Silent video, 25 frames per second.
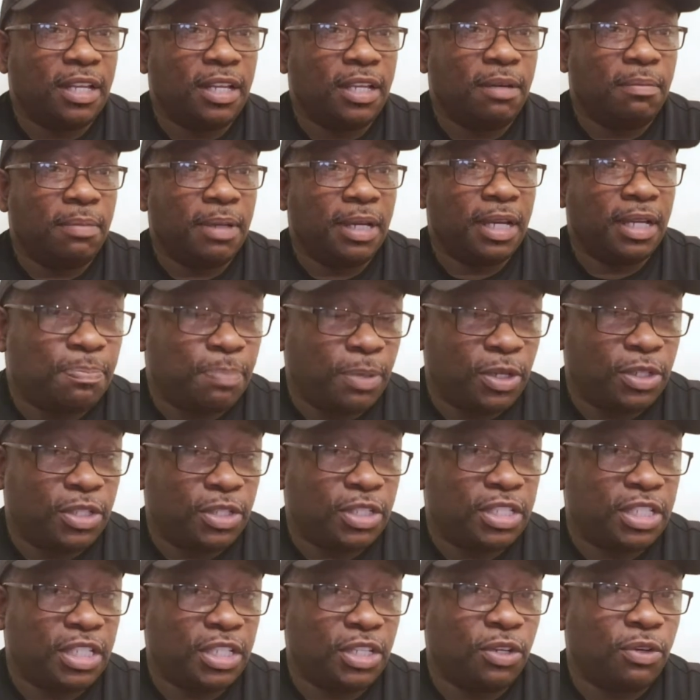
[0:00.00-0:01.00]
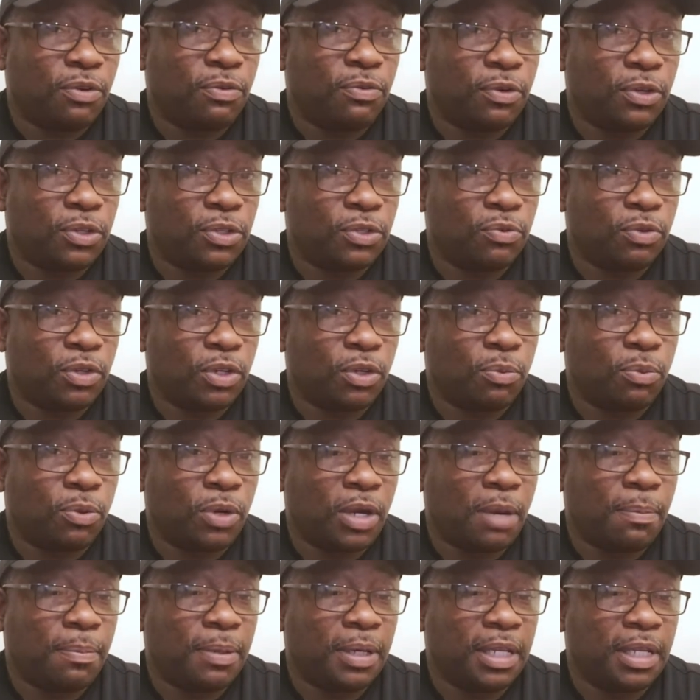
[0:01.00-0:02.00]
about purchasing your first rental
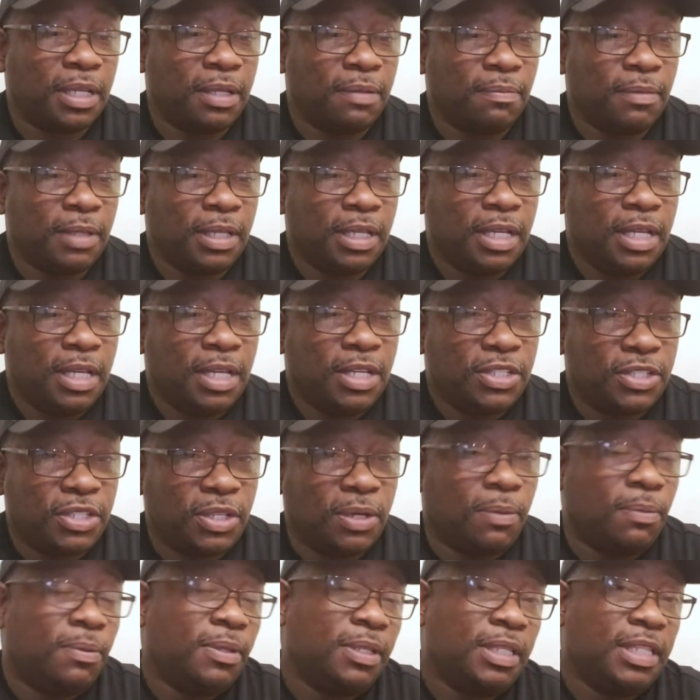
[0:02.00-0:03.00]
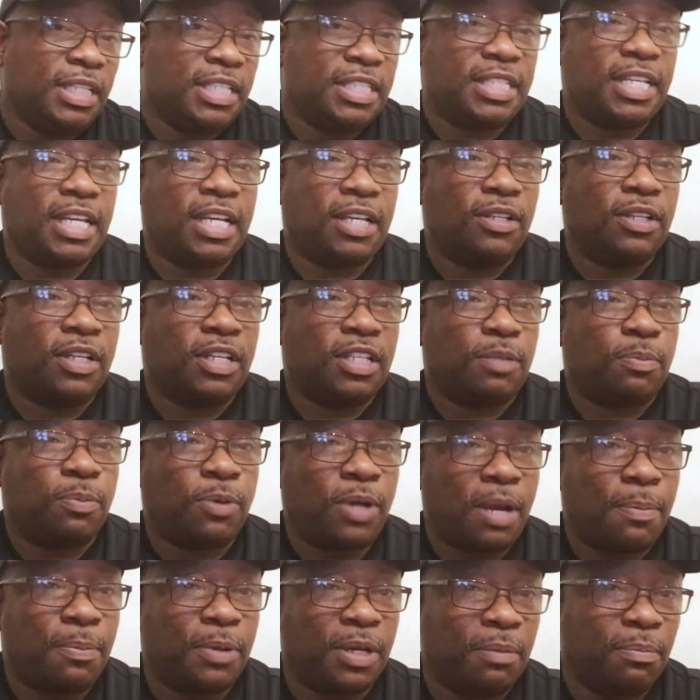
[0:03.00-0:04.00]
property. So let's take a look at the
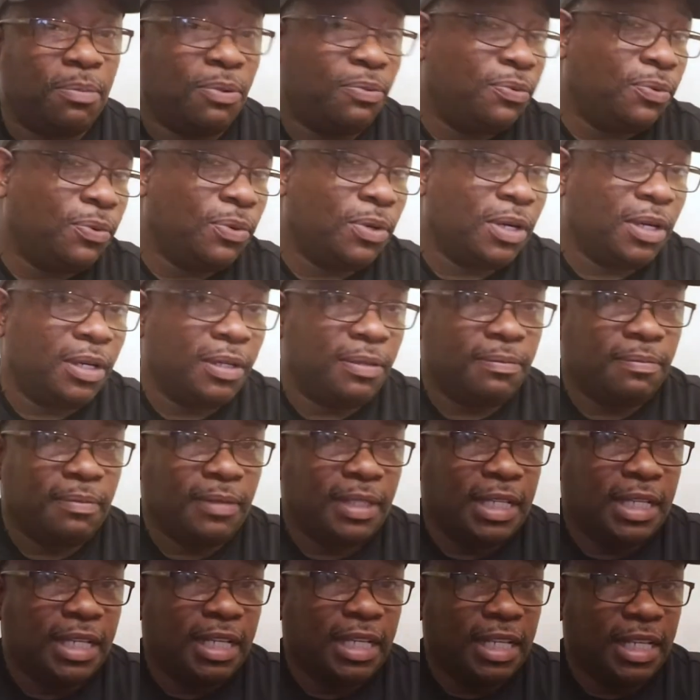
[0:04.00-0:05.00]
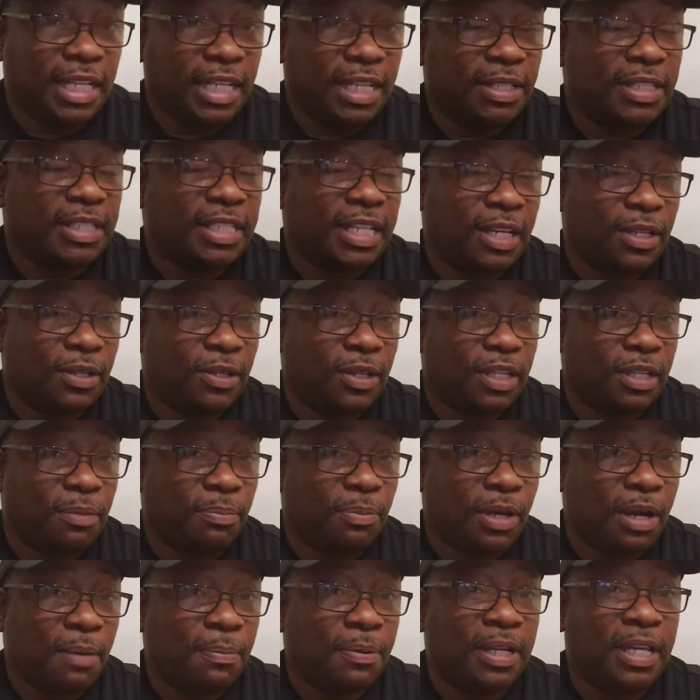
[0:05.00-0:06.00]
property before, and then let's take a look at the
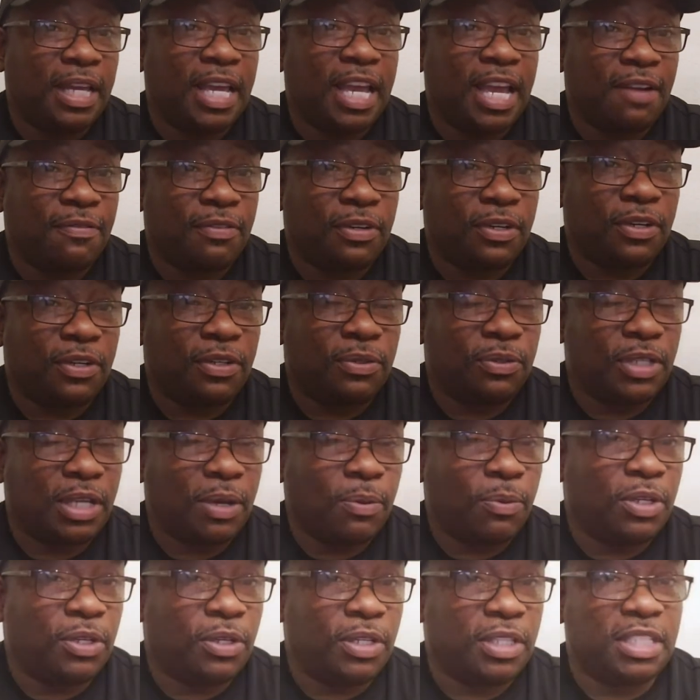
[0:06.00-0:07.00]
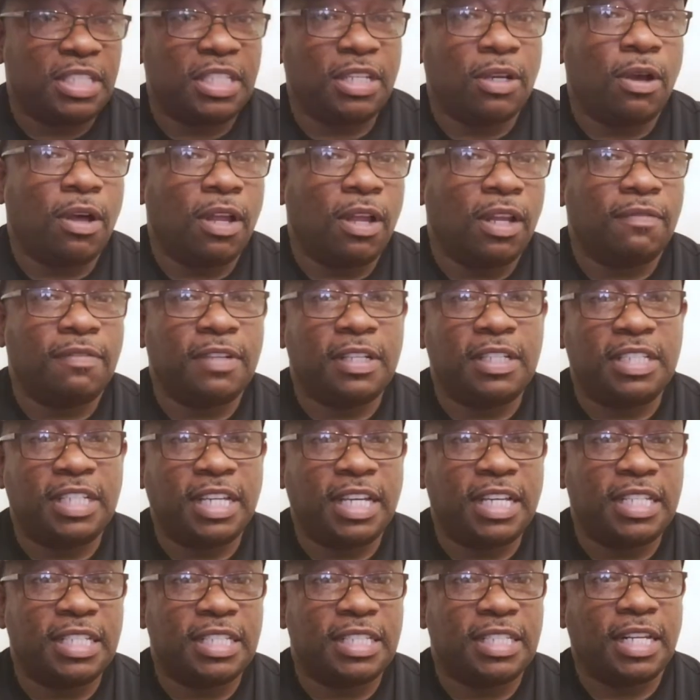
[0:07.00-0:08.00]
property after. That way you can see all of the
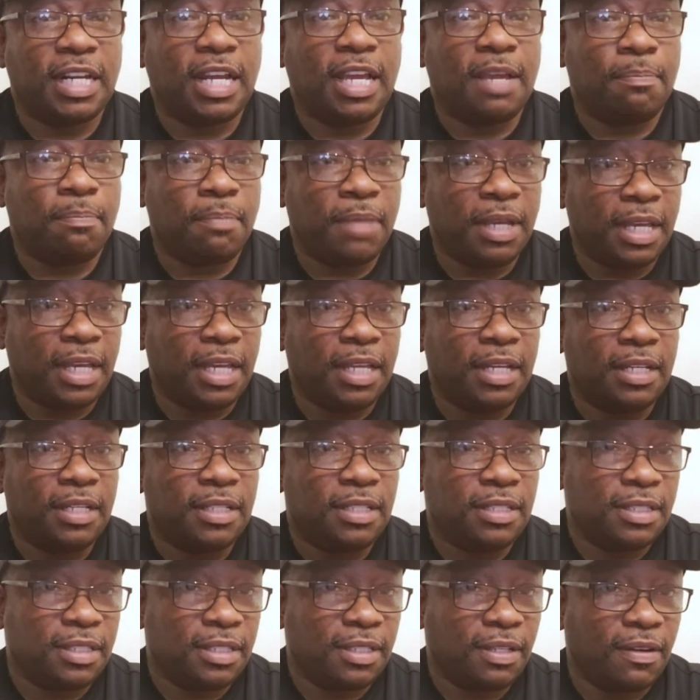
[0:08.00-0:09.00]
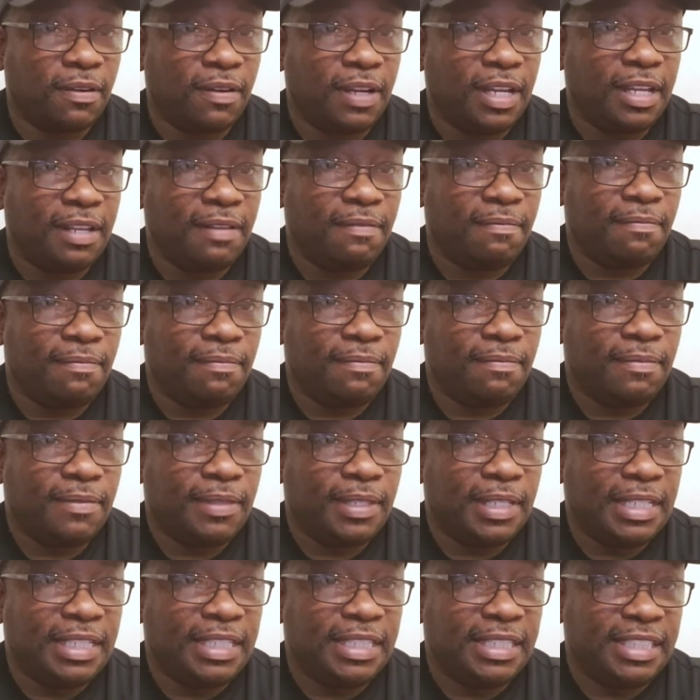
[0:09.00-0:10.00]
changes that I made. All right,
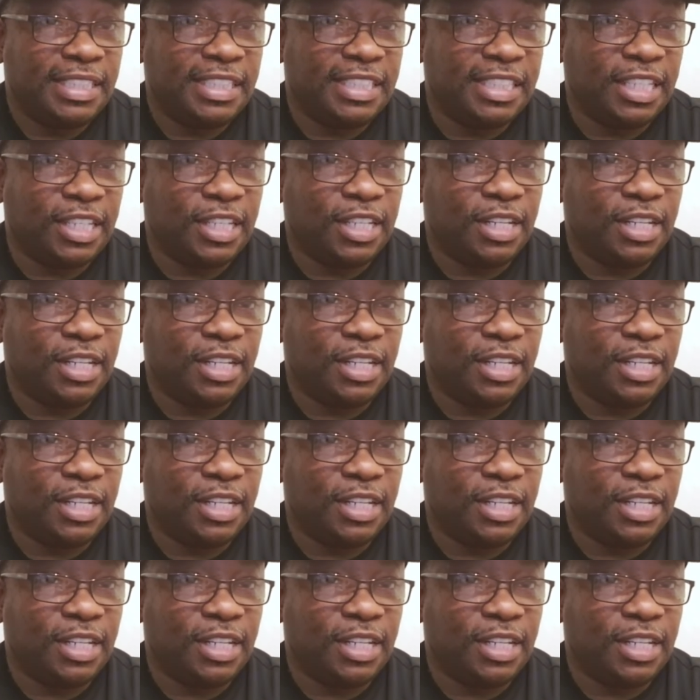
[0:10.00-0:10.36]
see you in a